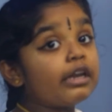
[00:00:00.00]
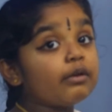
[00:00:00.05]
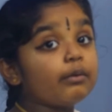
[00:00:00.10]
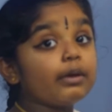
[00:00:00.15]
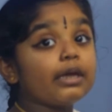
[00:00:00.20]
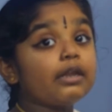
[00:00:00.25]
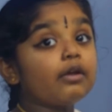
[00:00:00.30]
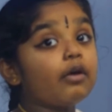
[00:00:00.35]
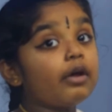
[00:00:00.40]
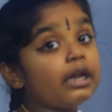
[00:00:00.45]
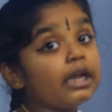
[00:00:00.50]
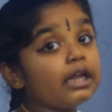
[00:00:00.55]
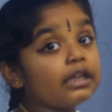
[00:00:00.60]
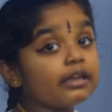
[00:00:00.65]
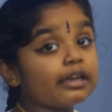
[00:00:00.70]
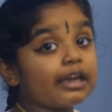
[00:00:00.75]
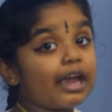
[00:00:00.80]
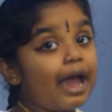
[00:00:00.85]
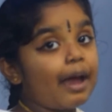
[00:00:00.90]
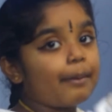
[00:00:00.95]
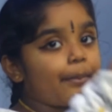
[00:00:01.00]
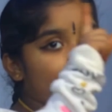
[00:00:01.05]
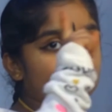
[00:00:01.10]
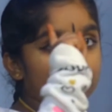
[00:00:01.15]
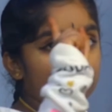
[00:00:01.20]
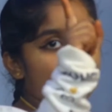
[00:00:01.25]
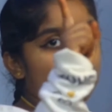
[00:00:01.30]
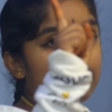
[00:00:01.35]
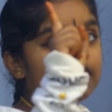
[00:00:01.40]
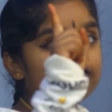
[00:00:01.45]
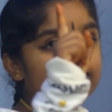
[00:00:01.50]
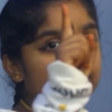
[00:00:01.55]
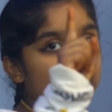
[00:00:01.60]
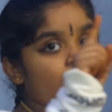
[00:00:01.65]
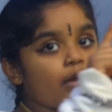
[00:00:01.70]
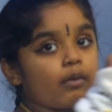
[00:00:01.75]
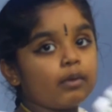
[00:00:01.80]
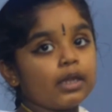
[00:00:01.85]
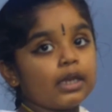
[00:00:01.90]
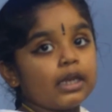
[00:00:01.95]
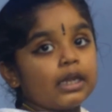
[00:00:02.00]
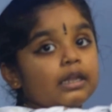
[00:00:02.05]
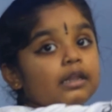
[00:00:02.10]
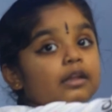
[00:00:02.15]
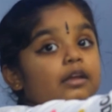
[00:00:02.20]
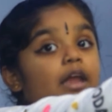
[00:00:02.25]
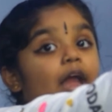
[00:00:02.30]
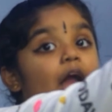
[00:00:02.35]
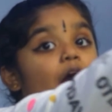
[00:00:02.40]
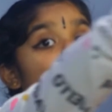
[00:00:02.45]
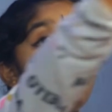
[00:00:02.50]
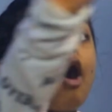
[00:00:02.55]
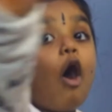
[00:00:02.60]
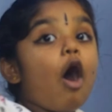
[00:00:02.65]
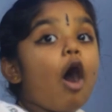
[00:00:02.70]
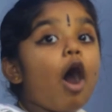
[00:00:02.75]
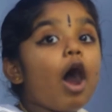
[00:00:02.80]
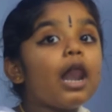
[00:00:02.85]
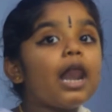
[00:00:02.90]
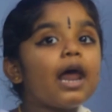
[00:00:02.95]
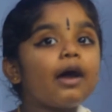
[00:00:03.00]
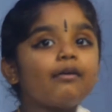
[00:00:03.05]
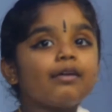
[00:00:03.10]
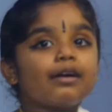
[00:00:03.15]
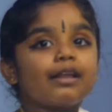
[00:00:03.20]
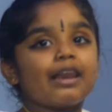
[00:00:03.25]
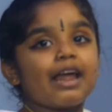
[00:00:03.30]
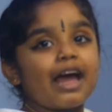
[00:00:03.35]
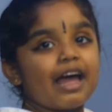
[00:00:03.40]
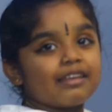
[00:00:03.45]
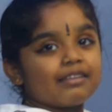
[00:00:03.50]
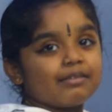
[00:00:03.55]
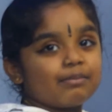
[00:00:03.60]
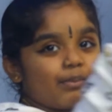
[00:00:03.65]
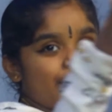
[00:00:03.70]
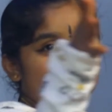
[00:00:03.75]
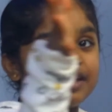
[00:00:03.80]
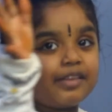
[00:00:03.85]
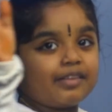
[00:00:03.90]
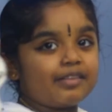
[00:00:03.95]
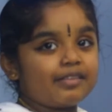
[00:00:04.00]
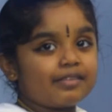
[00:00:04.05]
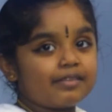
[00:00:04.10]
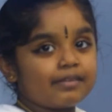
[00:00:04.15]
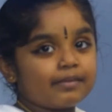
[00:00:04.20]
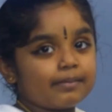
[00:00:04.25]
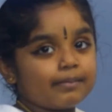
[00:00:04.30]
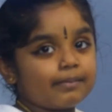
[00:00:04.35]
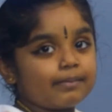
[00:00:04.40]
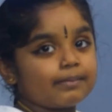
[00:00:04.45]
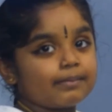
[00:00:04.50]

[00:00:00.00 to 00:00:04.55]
We don't need to care about one friend, we need to care all our classmates.